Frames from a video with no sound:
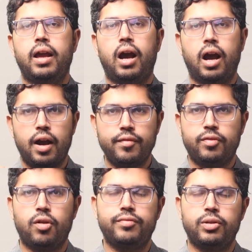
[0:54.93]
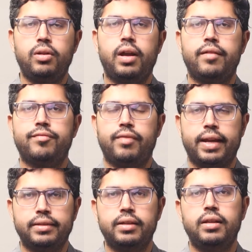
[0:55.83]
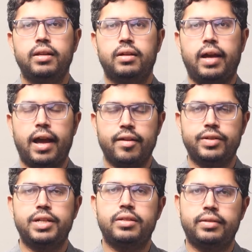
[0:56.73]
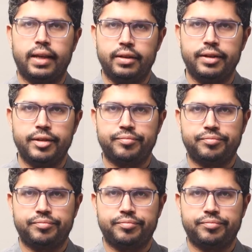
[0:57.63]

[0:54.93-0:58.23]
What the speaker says: half of your final average salary.